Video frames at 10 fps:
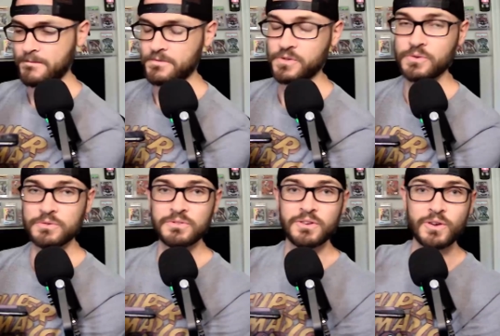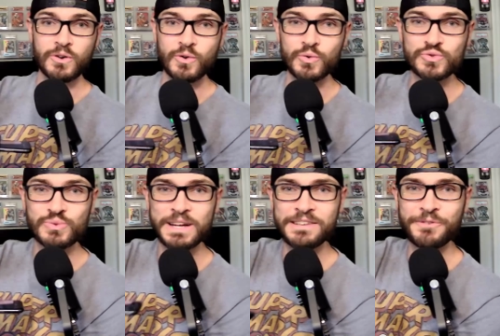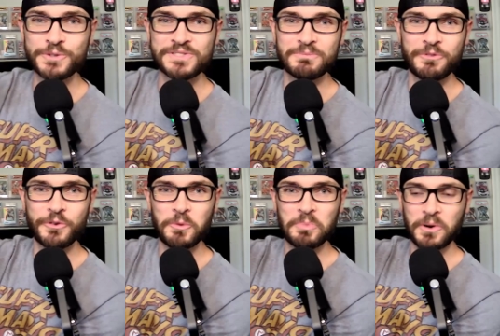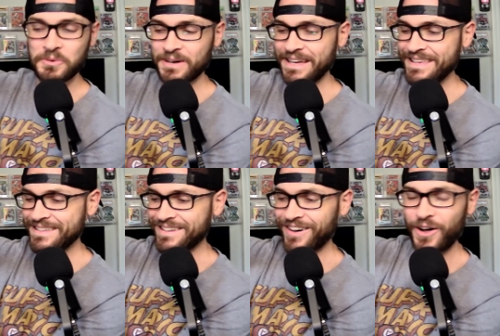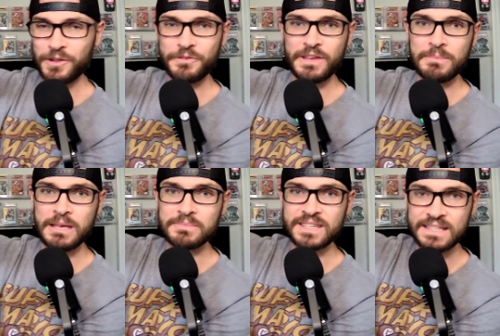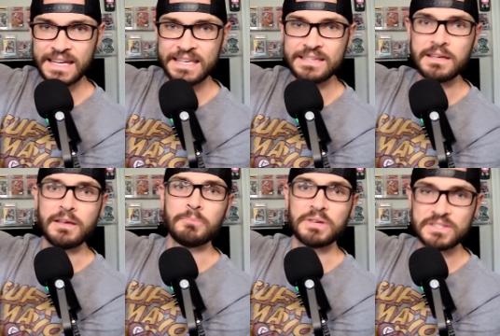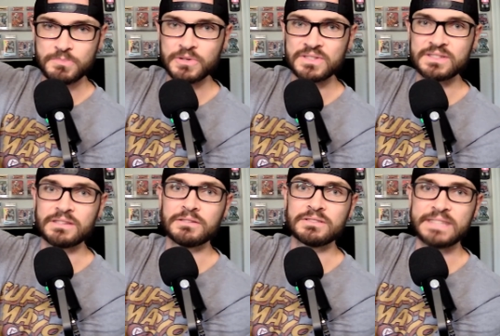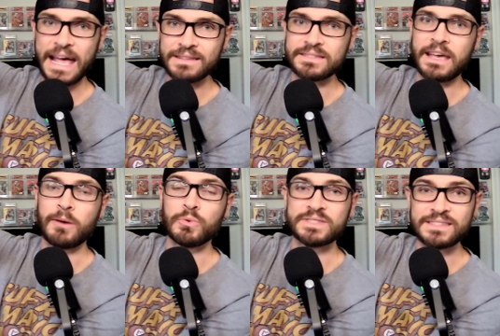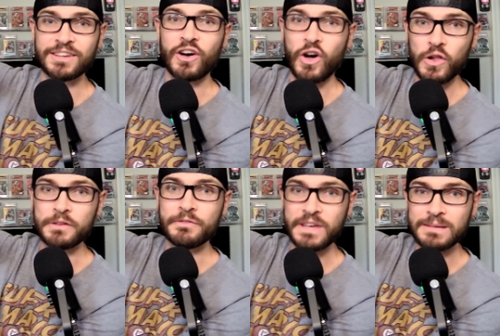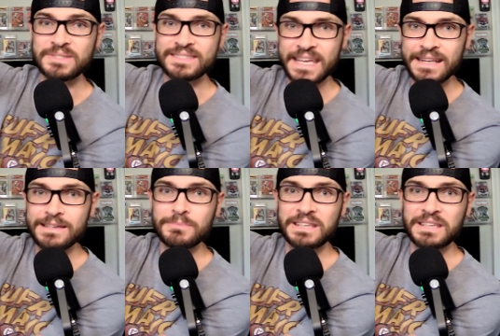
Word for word: Dude, who's ready for some football, right? Hall of Fame game tonight. Pittsburgh Steelers, Dallas Cowboys at the Hall of Fame Stadium in